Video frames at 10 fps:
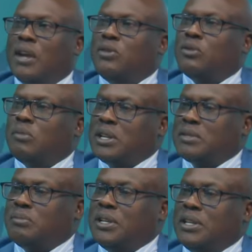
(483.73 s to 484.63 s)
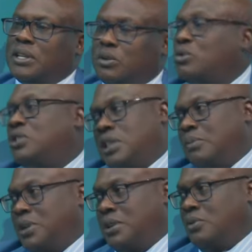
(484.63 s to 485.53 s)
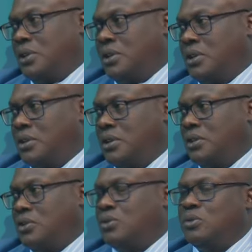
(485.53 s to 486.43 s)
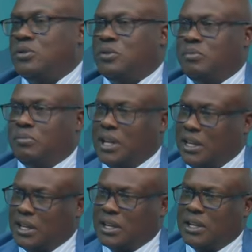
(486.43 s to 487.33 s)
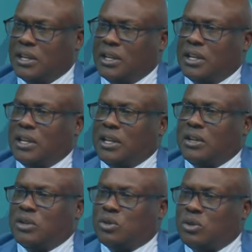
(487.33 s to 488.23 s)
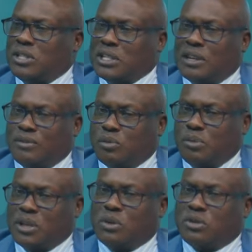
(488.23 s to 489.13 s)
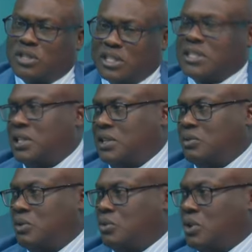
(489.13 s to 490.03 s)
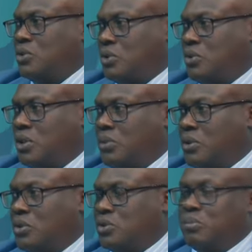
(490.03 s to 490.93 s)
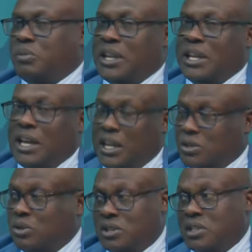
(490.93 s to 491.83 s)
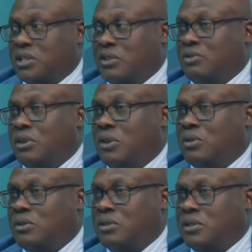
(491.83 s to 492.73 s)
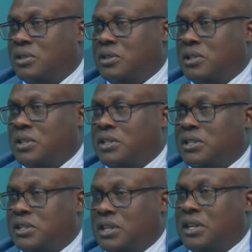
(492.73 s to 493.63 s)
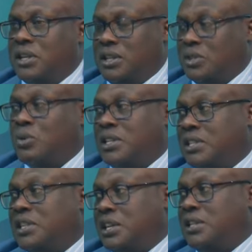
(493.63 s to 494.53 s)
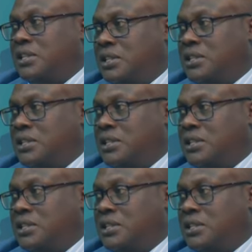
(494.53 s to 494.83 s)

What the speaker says: And you must be in good shape anyway to play that. So you just have to be consistent with what you're doing, because to play 8 consistent rounds is it's quite a challenge.